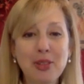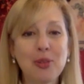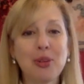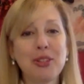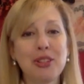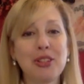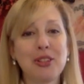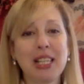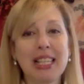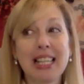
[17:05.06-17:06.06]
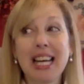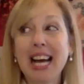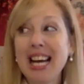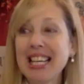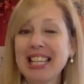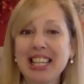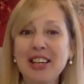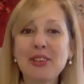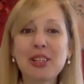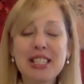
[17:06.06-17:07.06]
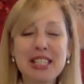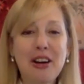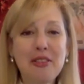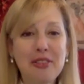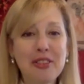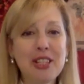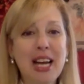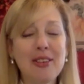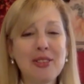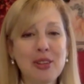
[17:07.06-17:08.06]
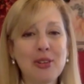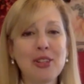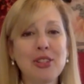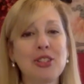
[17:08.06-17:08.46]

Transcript: across the street. Like, I can literally see our first house across the